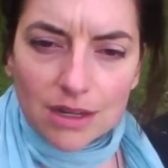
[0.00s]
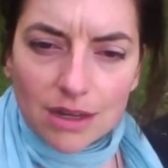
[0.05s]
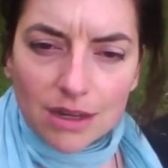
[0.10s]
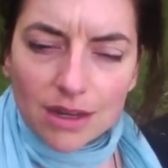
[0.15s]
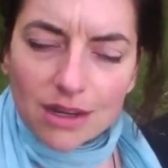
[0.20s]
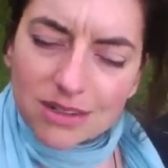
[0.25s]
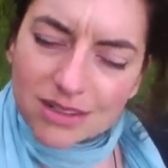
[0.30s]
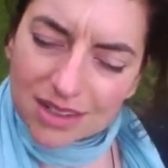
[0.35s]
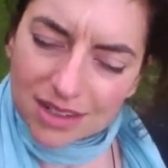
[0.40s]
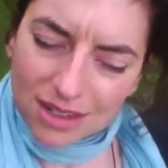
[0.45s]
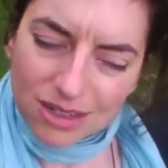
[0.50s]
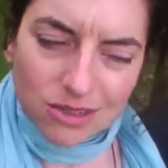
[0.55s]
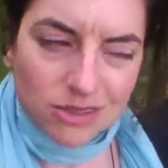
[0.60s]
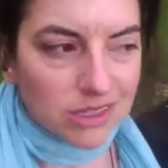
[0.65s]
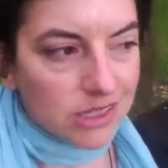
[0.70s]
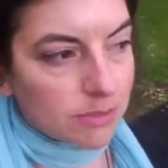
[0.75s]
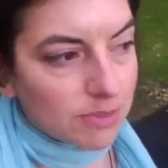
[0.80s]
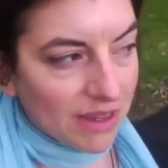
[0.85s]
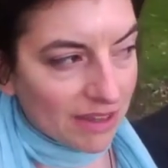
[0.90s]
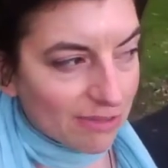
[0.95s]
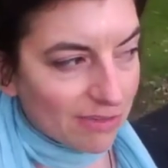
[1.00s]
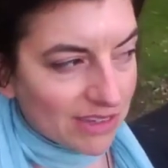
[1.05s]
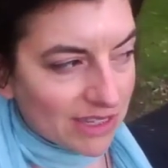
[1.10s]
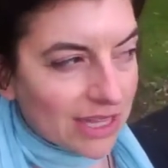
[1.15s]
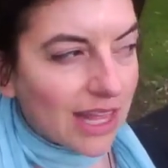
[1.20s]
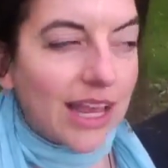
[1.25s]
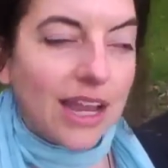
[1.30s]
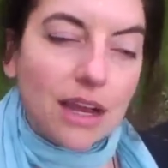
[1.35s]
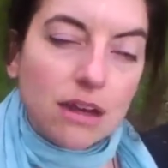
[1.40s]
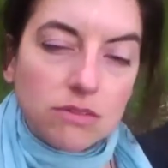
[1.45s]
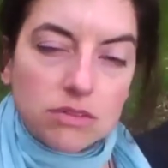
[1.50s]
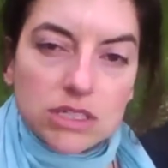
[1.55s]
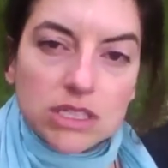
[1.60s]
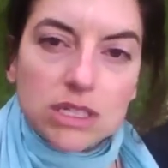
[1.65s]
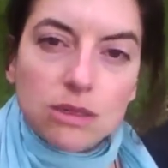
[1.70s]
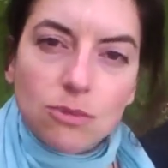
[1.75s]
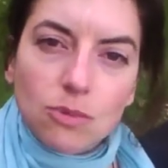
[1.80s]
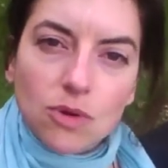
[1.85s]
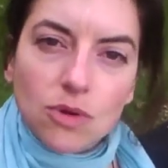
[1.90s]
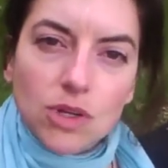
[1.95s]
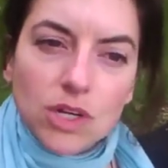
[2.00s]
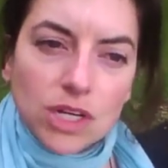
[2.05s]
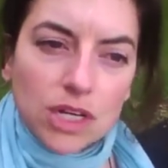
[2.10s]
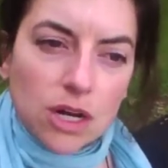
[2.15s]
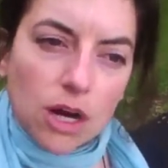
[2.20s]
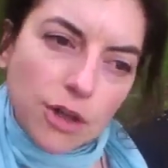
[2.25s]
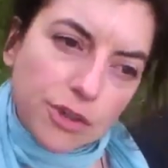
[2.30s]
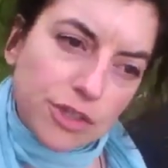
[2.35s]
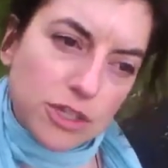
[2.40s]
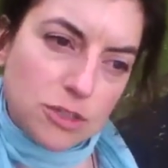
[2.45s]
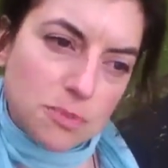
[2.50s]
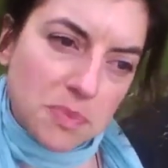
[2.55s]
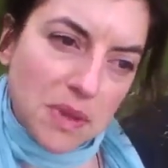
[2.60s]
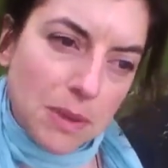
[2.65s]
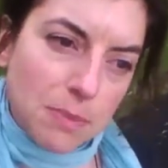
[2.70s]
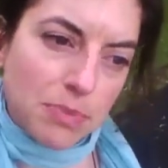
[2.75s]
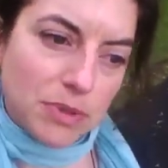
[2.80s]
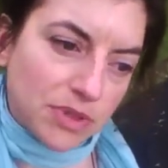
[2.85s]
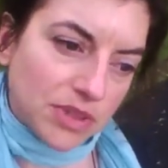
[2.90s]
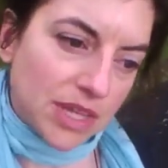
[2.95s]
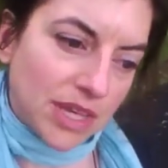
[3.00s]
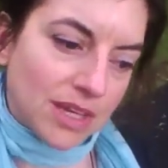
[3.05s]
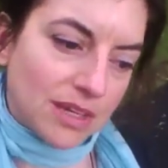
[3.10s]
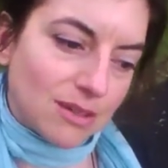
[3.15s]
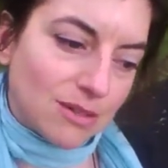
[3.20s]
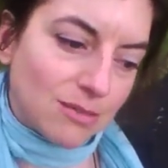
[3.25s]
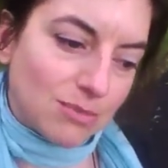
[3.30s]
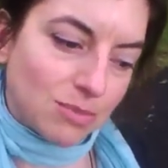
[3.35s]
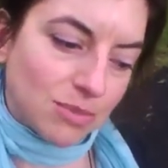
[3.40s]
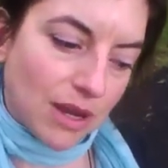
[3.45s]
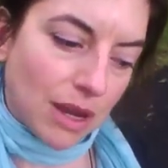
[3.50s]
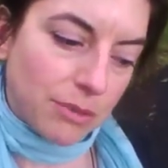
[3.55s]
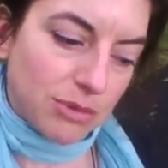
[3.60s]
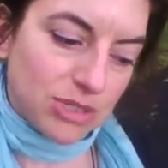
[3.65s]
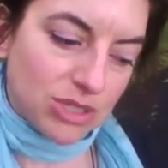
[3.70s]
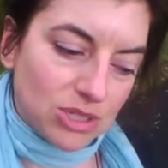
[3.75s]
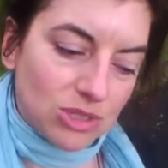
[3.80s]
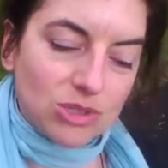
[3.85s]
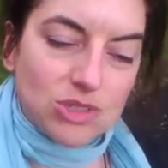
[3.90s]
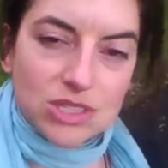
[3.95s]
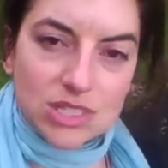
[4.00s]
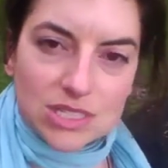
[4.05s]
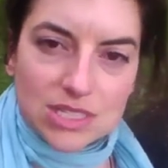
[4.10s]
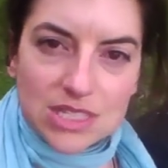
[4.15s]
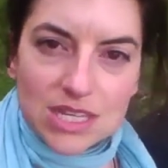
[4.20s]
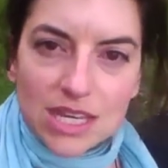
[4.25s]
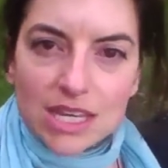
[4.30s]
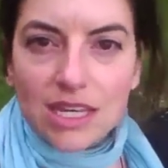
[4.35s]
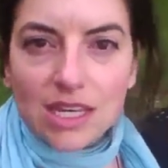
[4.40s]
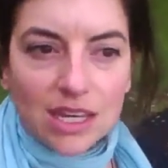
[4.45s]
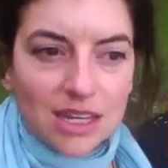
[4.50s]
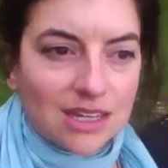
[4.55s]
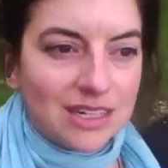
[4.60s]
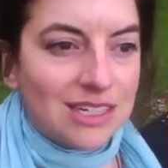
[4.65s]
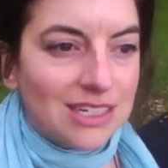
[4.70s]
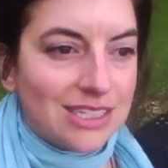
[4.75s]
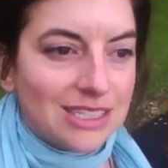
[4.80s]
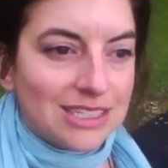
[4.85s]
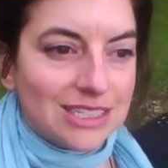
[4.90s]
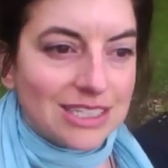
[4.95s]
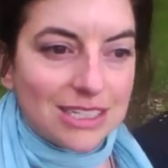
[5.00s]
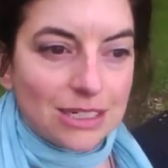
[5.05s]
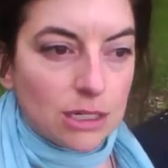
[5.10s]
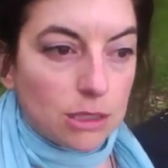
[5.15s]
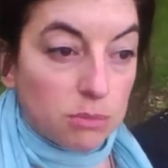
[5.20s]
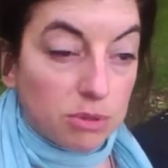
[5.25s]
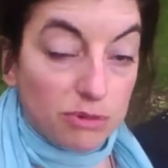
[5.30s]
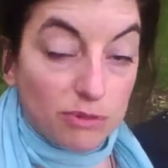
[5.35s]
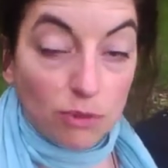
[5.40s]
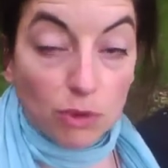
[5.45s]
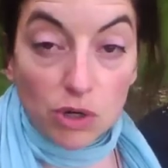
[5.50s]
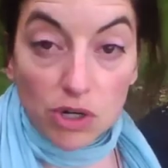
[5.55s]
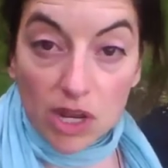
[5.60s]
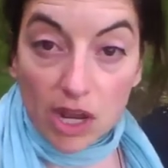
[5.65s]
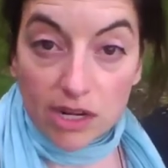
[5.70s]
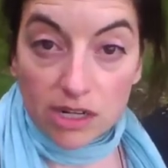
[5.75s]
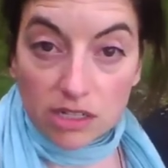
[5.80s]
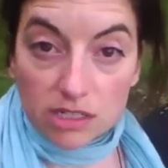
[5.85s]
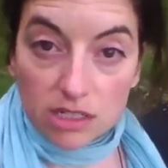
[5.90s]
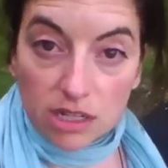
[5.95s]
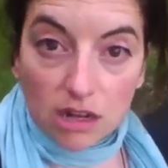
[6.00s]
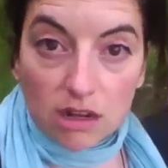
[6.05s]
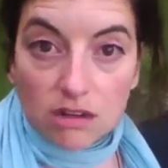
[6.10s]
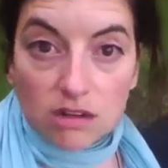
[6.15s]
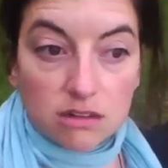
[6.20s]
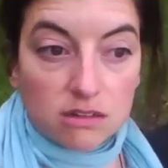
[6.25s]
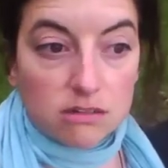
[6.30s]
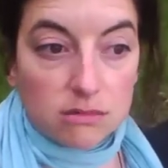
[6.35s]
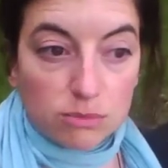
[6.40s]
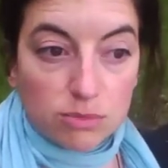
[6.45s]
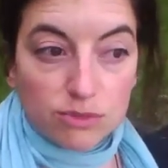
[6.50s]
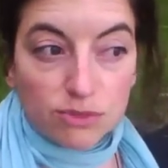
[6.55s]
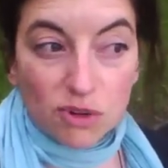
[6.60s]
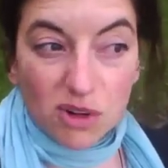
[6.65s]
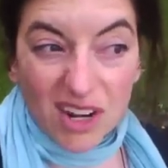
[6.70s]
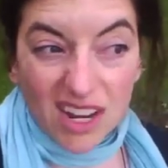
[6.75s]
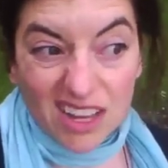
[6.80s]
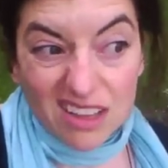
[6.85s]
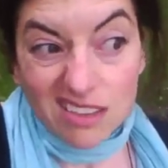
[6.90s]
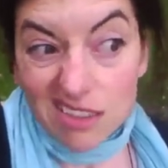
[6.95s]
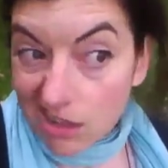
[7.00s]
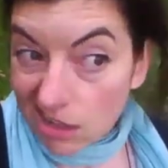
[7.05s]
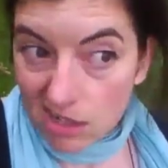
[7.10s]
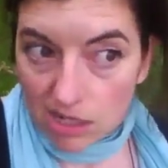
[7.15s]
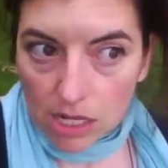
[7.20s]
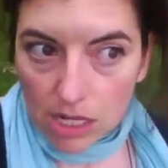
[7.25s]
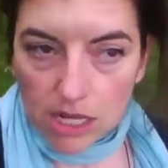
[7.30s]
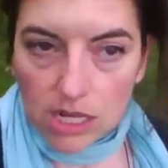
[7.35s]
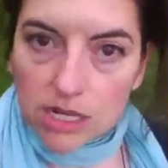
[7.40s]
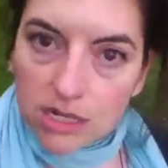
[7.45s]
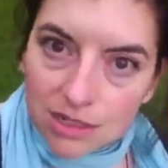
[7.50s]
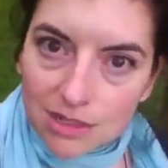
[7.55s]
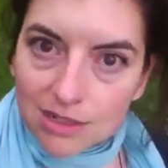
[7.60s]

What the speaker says: I feel like I really want all those people that I was used to seeing before 9 o'clock, before 8:30,